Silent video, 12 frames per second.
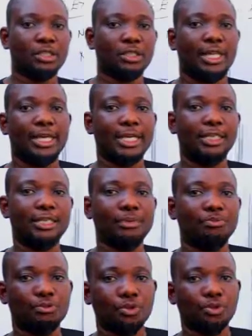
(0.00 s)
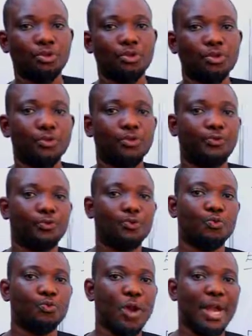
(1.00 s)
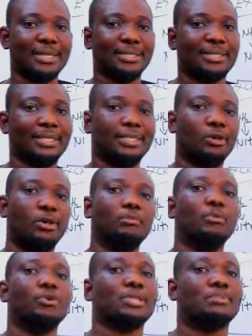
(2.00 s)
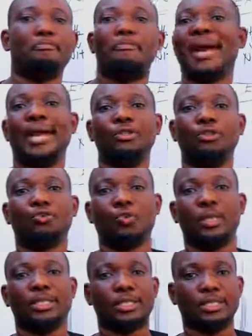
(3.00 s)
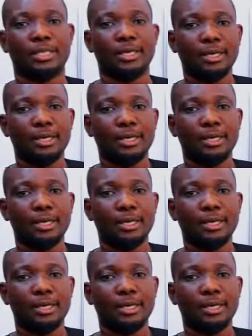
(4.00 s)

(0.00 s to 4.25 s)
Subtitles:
they remove waste in almost minute quantity.